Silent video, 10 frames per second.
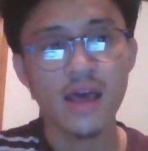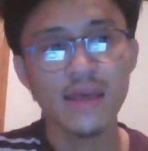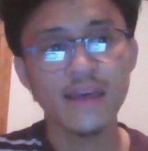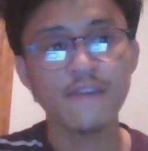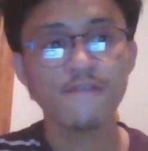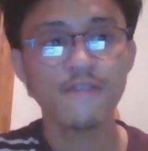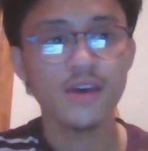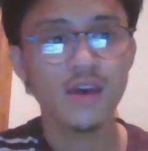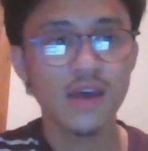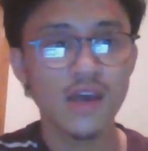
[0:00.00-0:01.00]
if
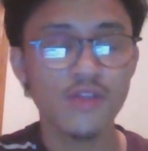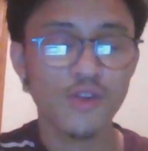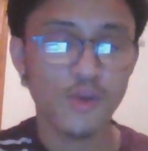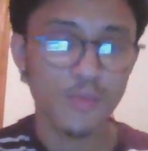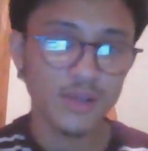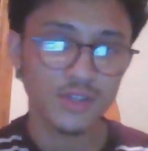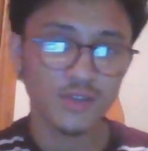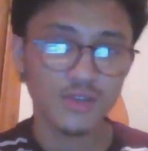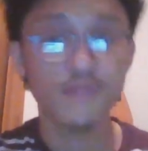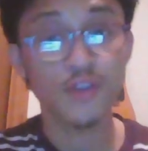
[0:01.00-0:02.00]

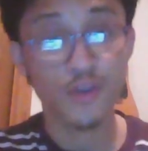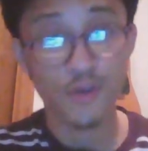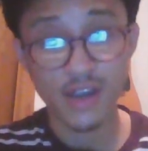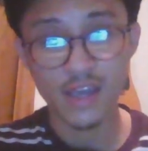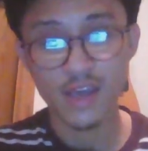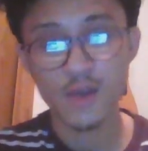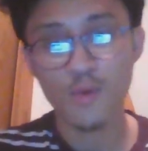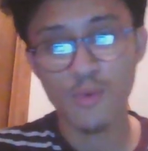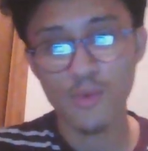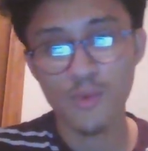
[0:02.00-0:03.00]
the cricket
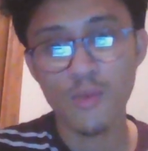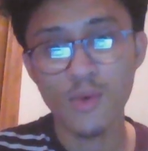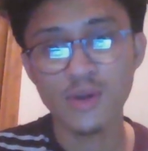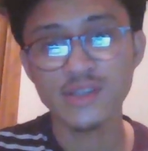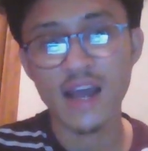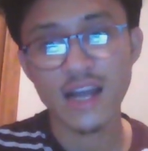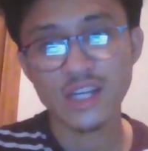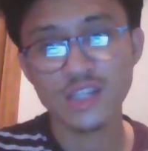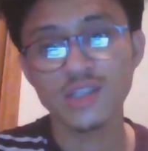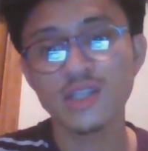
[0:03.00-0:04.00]
was
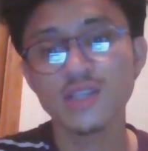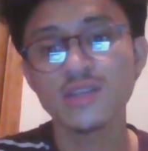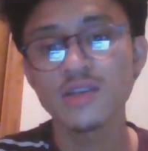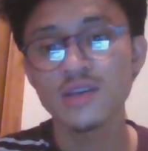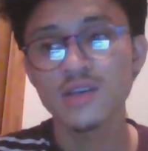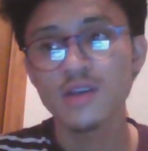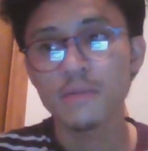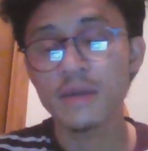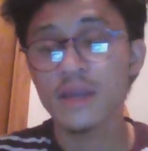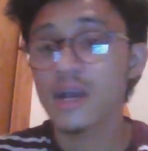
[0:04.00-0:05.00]
actually
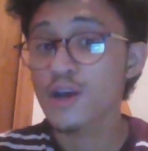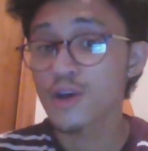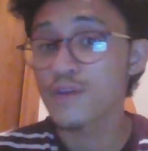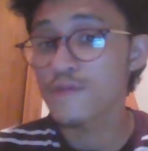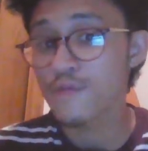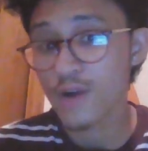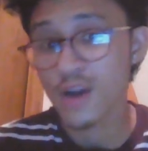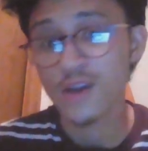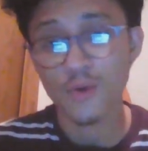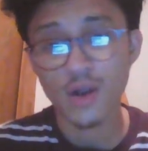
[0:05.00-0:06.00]
being a good
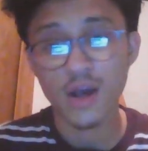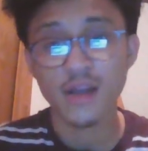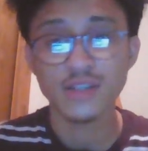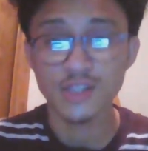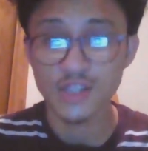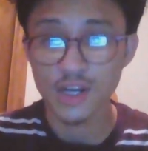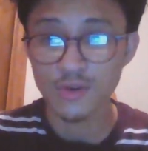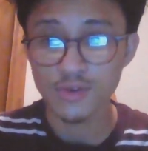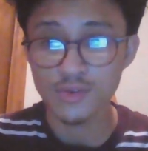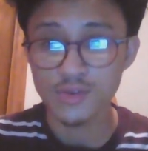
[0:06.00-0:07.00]
friend or not to
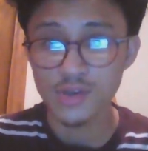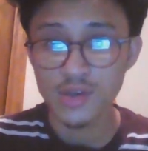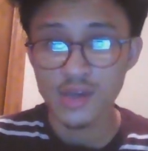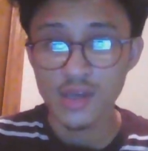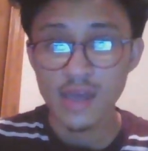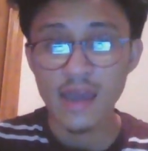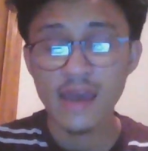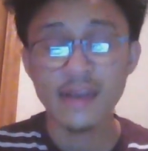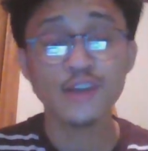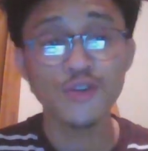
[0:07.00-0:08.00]
Gerald,
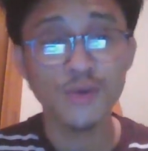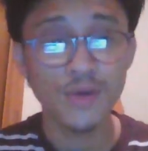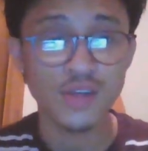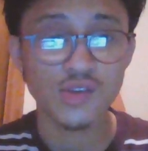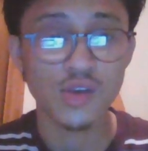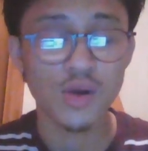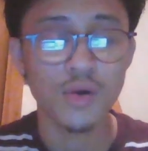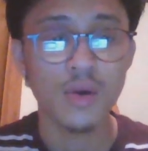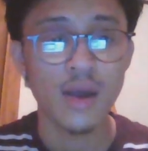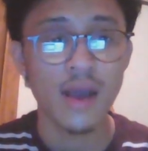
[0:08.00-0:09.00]
and in doing
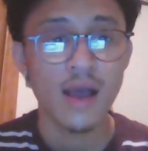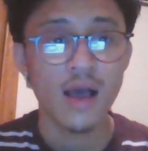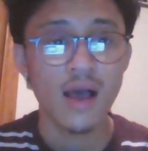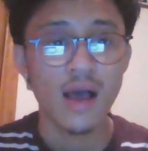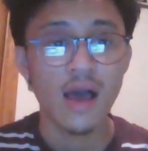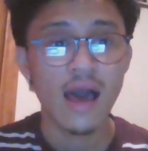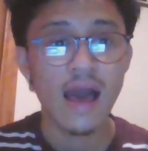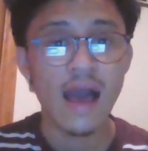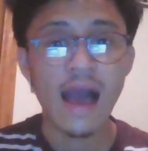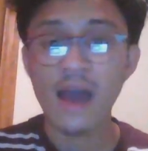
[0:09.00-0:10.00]
so,
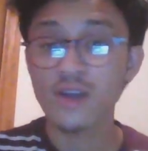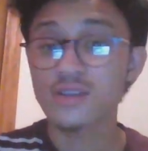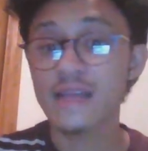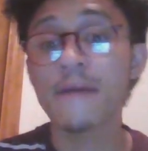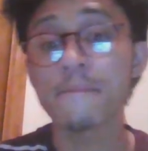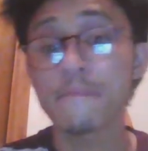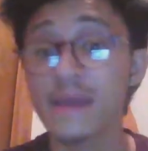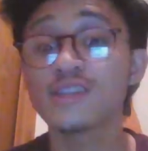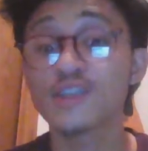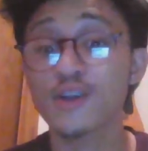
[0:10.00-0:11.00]
how does that
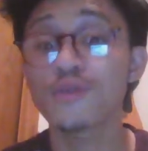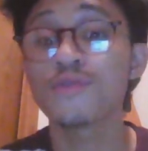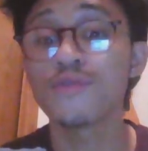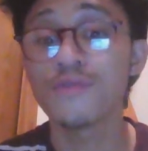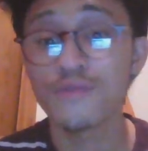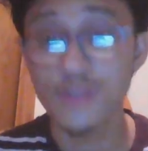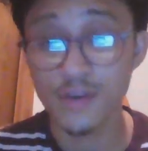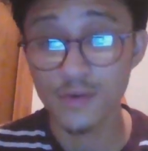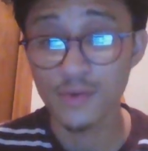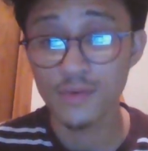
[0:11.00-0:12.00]
make Gerald
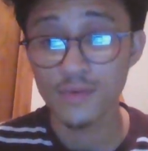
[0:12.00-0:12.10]
feel,